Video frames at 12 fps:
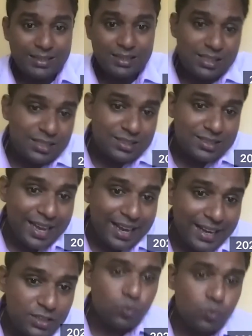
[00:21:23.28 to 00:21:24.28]
So as it
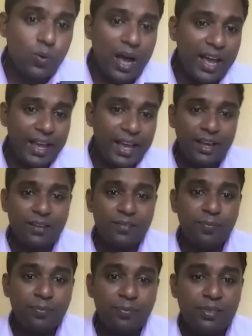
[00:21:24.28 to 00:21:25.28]
is
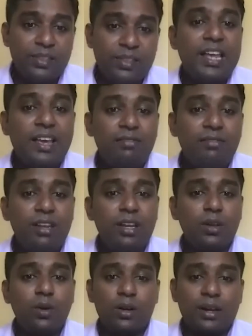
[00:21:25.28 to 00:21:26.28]
XY, they will
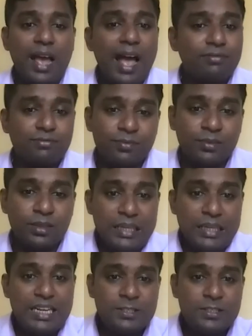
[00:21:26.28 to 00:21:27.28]
not have
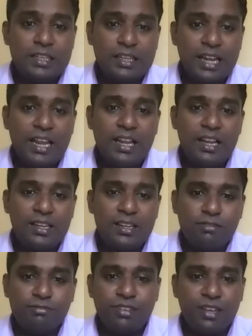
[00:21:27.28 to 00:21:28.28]

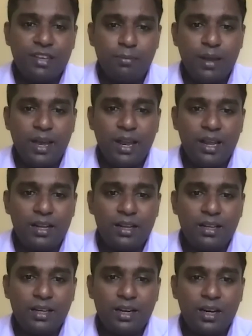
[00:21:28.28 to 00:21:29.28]
internal
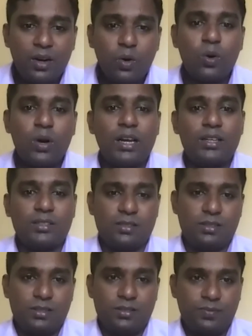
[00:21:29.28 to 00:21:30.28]
female
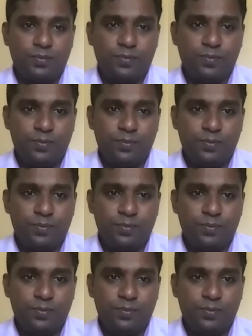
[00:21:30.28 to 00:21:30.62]
organs,